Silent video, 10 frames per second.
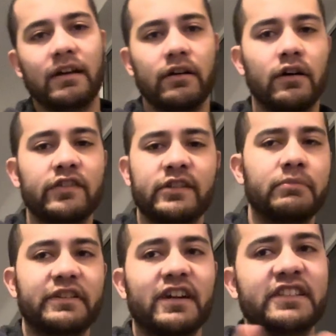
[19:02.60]
Also,
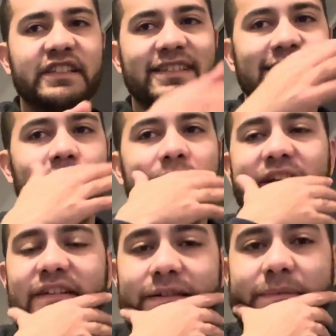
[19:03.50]
production is a little better
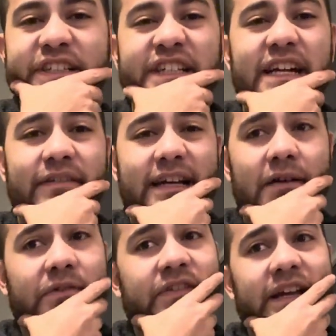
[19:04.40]
than Missionary, I
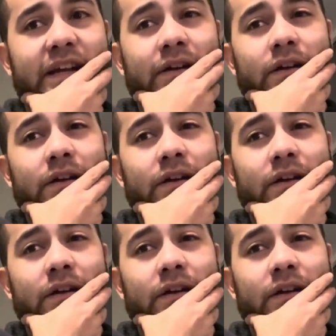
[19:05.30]
would say.